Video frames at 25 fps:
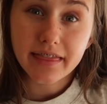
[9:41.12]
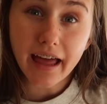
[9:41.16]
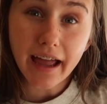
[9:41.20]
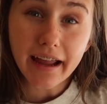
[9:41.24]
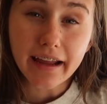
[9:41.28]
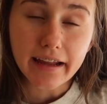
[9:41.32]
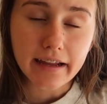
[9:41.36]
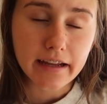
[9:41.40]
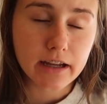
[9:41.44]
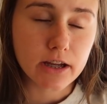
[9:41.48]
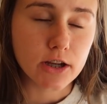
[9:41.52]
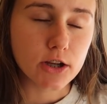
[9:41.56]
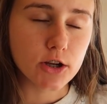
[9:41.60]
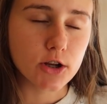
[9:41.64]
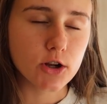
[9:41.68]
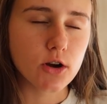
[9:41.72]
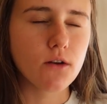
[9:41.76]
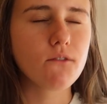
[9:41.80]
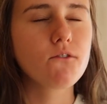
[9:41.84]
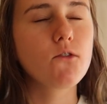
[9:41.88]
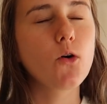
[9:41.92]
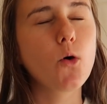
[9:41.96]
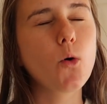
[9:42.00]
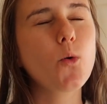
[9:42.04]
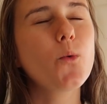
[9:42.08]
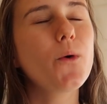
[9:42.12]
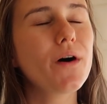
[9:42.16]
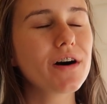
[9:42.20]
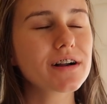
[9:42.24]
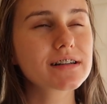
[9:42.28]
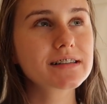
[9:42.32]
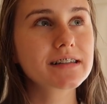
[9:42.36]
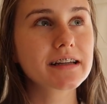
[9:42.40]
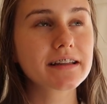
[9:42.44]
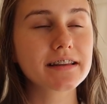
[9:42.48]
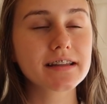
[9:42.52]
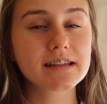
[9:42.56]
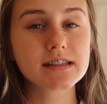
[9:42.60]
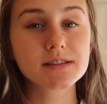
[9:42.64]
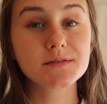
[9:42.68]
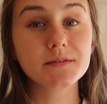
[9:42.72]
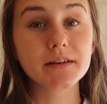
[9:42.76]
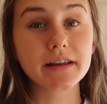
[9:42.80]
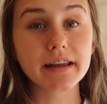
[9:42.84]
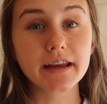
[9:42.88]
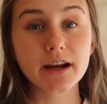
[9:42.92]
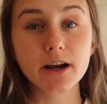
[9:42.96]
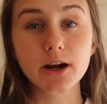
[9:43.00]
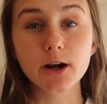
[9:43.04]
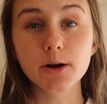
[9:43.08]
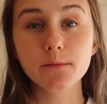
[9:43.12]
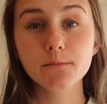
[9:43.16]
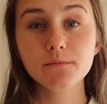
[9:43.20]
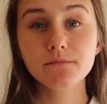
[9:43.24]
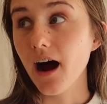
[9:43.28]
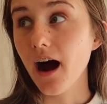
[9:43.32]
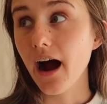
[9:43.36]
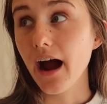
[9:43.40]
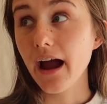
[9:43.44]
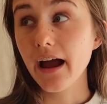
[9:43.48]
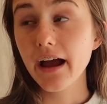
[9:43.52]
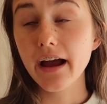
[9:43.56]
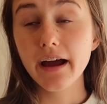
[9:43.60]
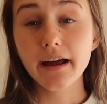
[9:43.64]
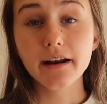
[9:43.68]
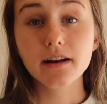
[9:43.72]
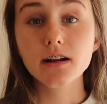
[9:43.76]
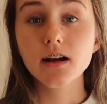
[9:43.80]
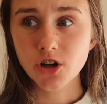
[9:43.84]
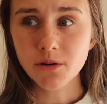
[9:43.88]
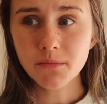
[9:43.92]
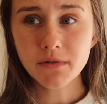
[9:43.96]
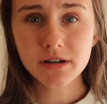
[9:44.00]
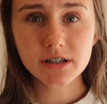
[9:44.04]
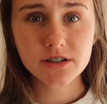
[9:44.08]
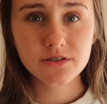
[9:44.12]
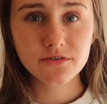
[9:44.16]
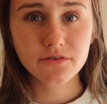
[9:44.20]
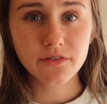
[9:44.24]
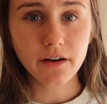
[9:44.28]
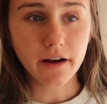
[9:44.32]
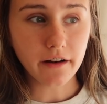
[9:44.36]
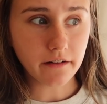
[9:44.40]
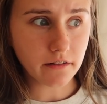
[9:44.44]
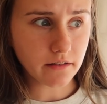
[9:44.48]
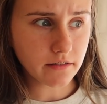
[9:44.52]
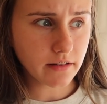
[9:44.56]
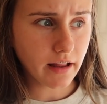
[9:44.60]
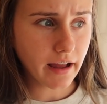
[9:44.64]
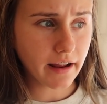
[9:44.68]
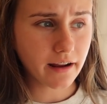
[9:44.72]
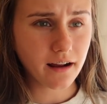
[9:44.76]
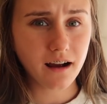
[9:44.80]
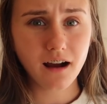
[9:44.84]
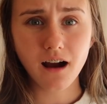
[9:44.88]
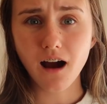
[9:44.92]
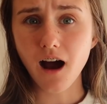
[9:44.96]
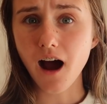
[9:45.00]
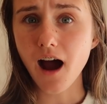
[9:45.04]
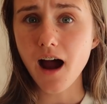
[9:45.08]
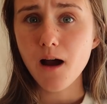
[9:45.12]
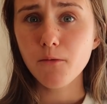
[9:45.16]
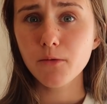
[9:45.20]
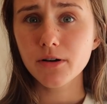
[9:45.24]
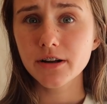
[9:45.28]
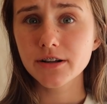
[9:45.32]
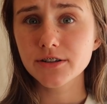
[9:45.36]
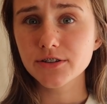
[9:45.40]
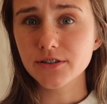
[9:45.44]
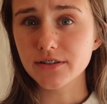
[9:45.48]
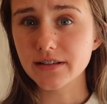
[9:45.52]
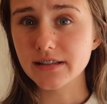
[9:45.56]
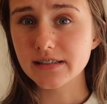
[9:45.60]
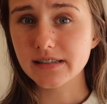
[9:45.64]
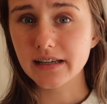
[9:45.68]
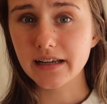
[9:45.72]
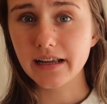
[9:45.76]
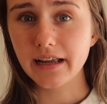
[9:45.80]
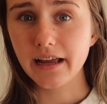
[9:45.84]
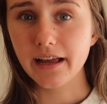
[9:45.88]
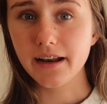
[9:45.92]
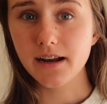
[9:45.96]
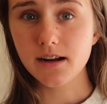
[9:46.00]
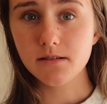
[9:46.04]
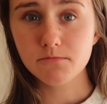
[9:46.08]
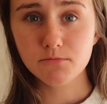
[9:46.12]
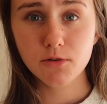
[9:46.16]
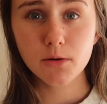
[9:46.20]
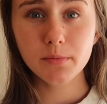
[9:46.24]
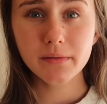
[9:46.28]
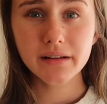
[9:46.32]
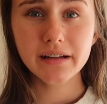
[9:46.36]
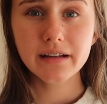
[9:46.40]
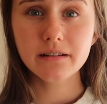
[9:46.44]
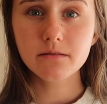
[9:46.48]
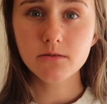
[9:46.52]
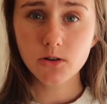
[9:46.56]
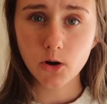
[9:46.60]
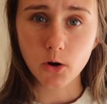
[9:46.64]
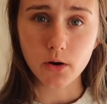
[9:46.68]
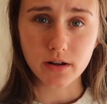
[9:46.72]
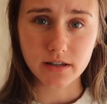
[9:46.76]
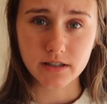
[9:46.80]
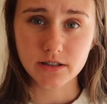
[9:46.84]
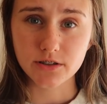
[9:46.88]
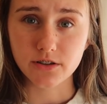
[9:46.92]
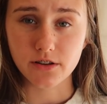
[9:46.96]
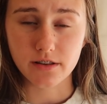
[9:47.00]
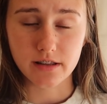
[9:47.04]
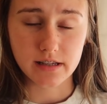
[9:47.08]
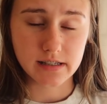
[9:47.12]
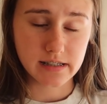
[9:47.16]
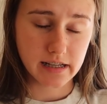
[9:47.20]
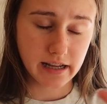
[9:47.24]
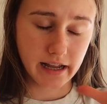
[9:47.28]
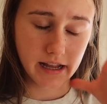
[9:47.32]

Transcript: thank you for watching this video. I had so much fun. Like, I want to do this again. I'm probably going to do this